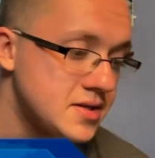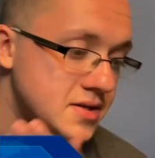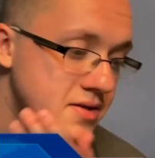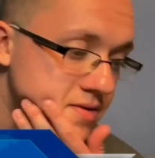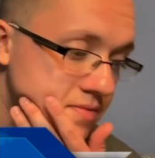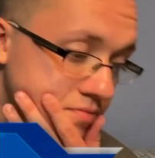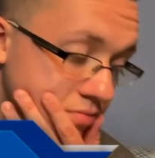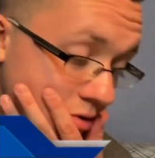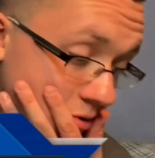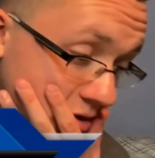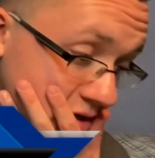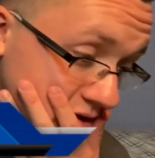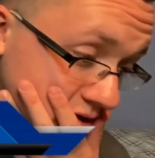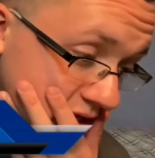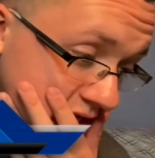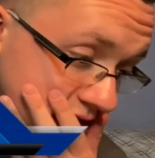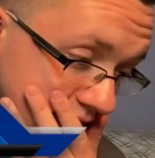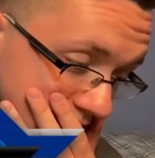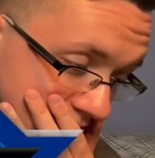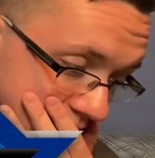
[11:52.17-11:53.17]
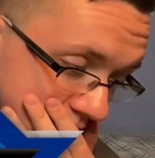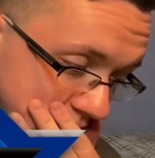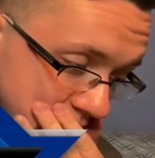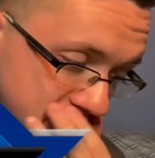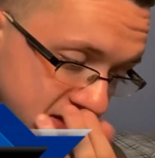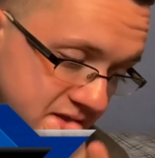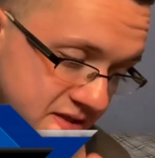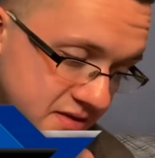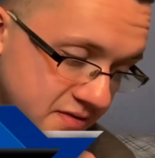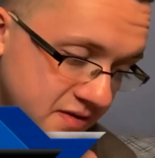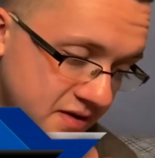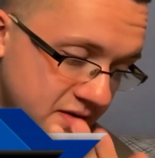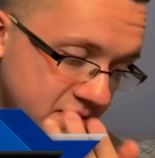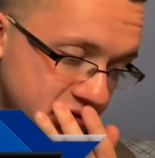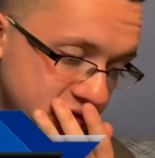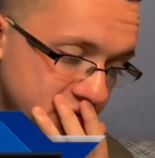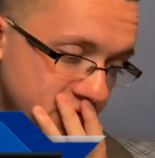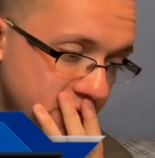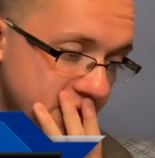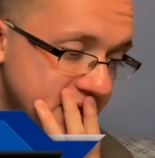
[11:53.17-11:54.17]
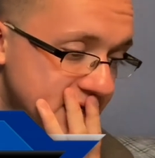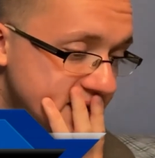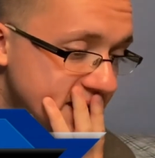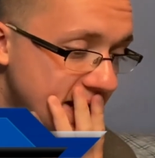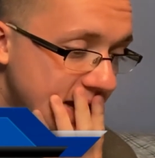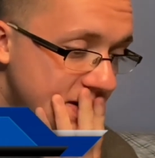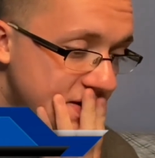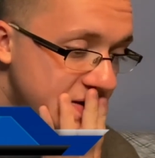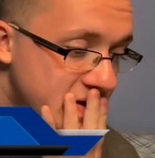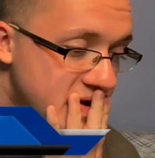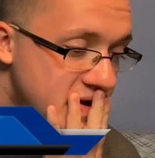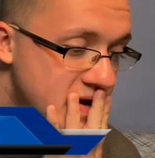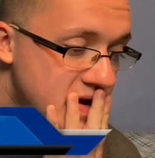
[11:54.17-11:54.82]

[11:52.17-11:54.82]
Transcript: Brody Lee is a great talent.